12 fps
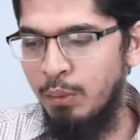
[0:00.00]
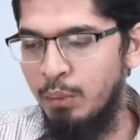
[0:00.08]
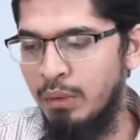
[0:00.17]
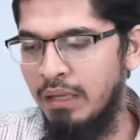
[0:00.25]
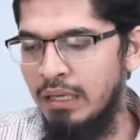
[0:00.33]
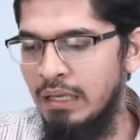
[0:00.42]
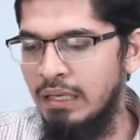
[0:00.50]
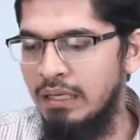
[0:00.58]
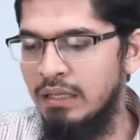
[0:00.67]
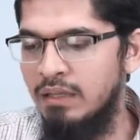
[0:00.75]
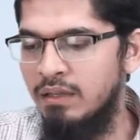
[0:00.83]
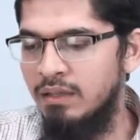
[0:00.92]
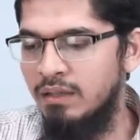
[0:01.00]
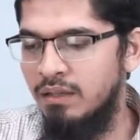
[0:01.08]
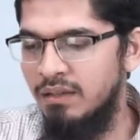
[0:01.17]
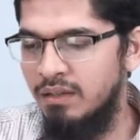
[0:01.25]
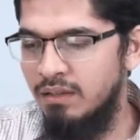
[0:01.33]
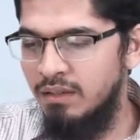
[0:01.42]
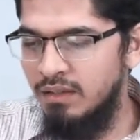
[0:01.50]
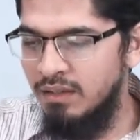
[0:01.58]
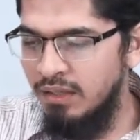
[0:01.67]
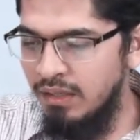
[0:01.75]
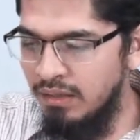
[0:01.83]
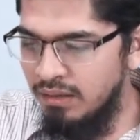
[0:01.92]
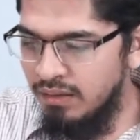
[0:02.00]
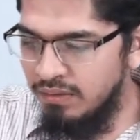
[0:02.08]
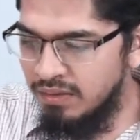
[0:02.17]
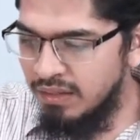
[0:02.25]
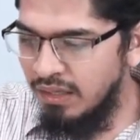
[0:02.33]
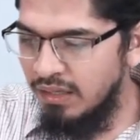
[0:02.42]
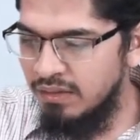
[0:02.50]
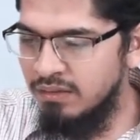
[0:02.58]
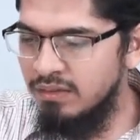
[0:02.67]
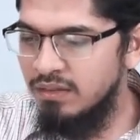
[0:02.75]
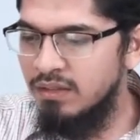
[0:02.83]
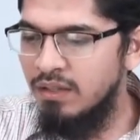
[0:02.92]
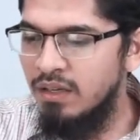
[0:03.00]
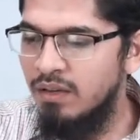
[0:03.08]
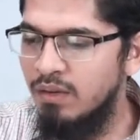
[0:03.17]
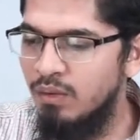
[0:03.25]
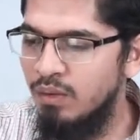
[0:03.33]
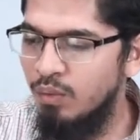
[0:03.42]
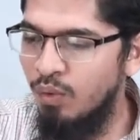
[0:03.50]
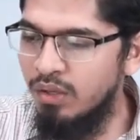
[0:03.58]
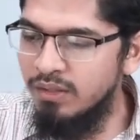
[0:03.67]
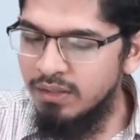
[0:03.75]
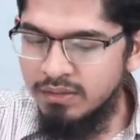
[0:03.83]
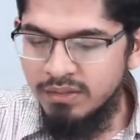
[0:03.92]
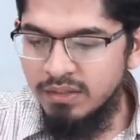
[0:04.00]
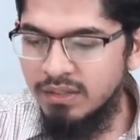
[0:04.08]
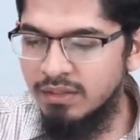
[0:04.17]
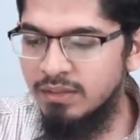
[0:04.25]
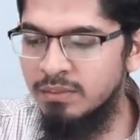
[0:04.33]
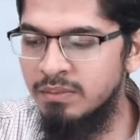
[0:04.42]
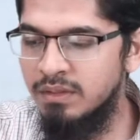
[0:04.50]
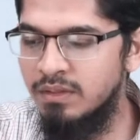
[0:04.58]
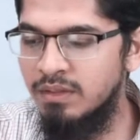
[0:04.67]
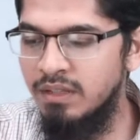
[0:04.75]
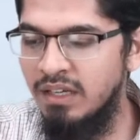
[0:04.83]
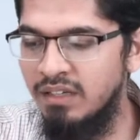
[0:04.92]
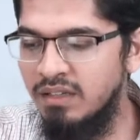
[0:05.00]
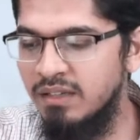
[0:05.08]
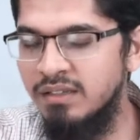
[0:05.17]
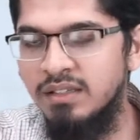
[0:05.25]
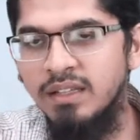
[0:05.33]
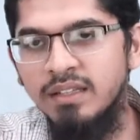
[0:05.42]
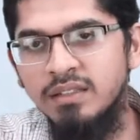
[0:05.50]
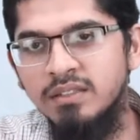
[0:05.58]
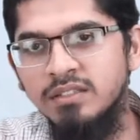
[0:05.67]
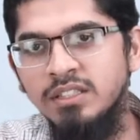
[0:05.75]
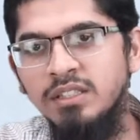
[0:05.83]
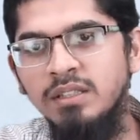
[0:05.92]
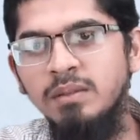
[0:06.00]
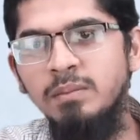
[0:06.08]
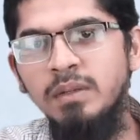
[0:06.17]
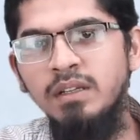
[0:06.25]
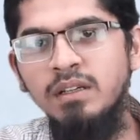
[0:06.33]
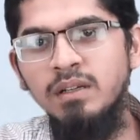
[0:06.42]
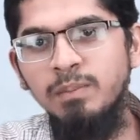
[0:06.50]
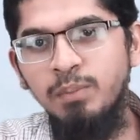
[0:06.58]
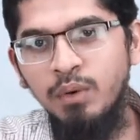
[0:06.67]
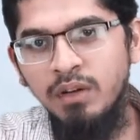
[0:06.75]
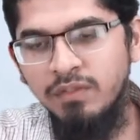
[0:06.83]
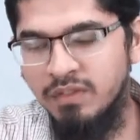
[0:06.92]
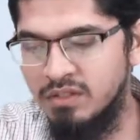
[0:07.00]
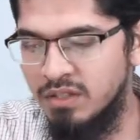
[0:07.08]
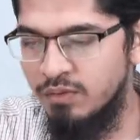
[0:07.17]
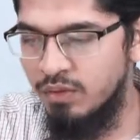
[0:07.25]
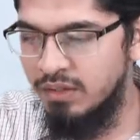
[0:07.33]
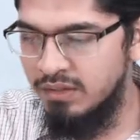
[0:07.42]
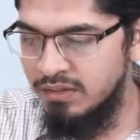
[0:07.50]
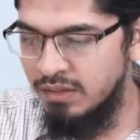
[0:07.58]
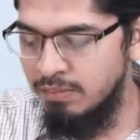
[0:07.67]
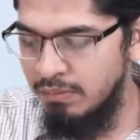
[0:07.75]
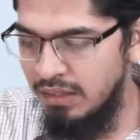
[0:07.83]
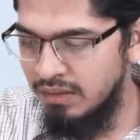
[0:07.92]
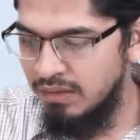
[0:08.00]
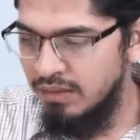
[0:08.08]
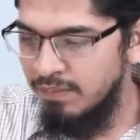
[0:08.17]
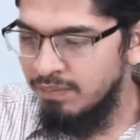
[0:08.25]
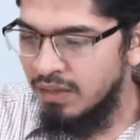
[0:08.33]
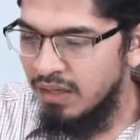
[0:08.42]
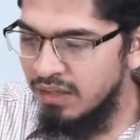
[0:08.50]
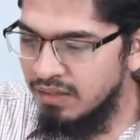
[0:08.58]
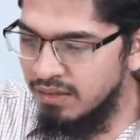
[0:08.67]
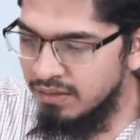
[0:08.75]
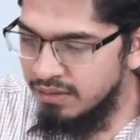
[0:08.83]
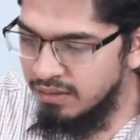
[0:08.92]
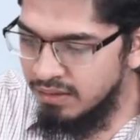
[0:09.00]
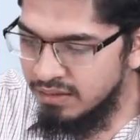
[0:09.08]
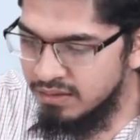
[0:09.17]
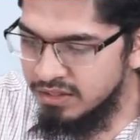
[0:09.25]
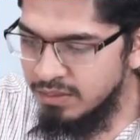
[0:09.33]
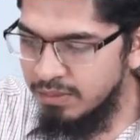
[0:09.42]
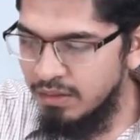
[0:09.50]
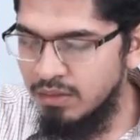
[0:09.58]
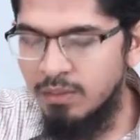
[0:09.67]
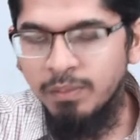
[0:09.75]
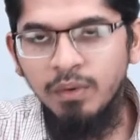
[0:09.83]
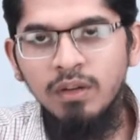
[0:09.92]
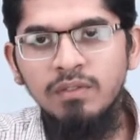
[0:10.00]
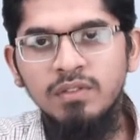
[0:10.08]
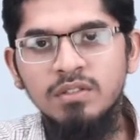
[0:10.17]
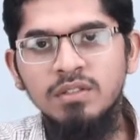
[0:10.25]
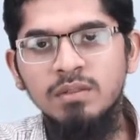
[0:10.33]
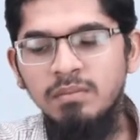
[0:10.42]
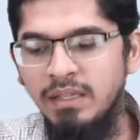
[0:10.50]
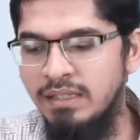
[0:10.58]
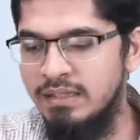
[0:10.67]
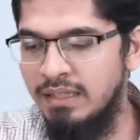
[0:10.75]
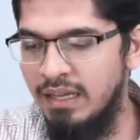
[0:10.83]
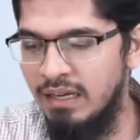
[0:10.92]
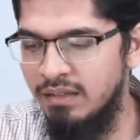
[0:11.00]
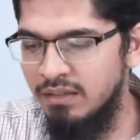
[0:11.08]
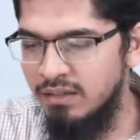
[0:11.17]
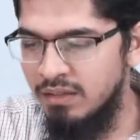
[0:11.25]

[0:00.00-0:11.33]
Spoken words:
okay. In this case, what does the term internal energy being a point function, what does it mean? Internal energy being a point function means that